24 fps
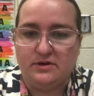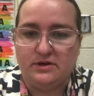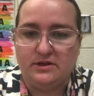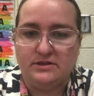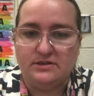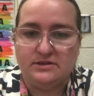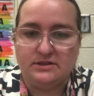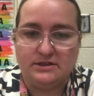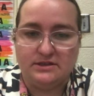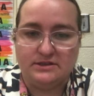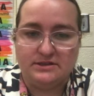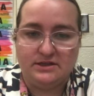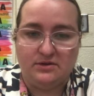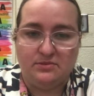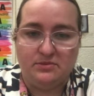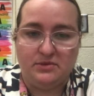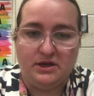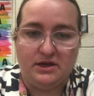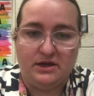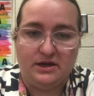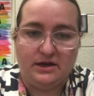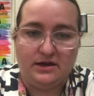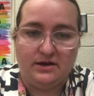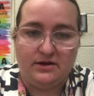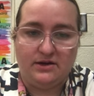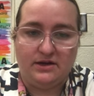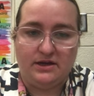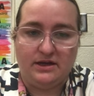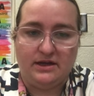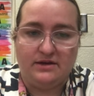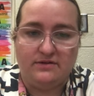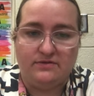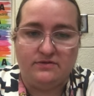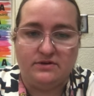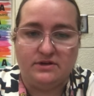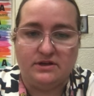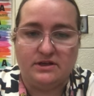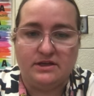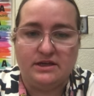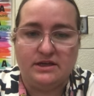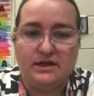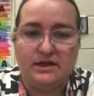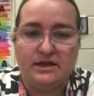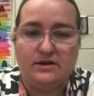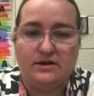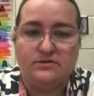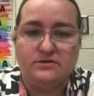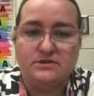It's going to tell me I already have an
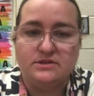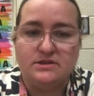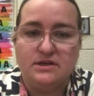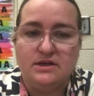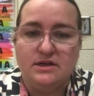account,